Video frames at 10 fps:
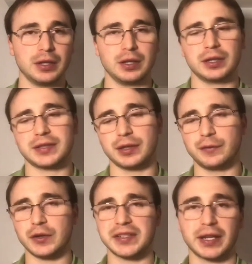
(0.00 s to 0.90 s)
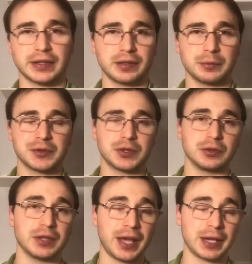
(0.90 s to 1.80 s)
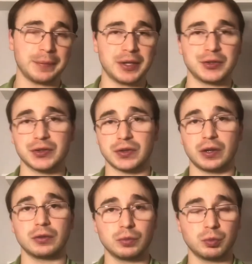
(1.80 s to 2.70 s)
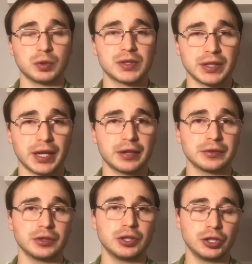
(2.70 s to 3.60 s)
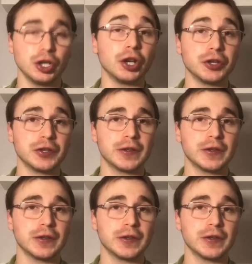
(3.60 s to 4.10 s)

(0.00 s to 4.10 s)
Like I said, the voice acting was good. The animation style was, again, good.